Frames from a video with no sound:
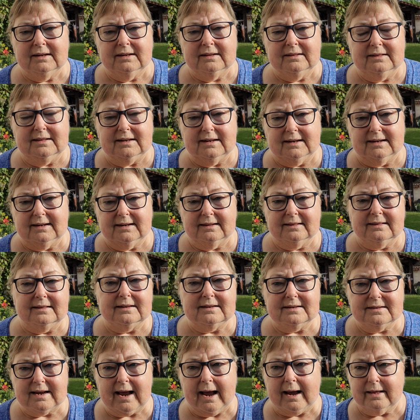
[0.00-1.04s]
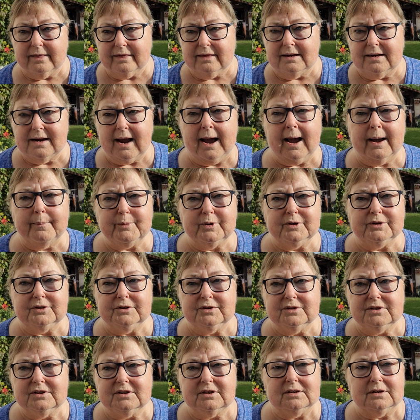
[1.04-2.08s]
that this thing
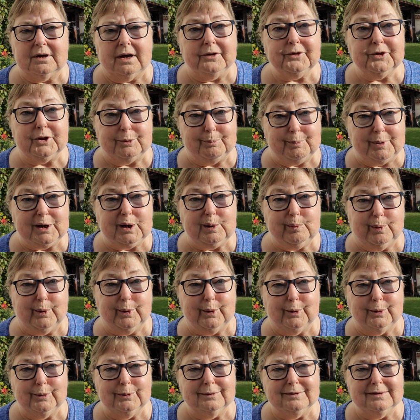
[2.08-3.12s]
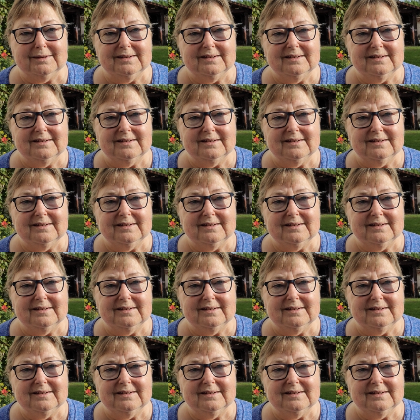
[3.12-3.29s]
happens to other people,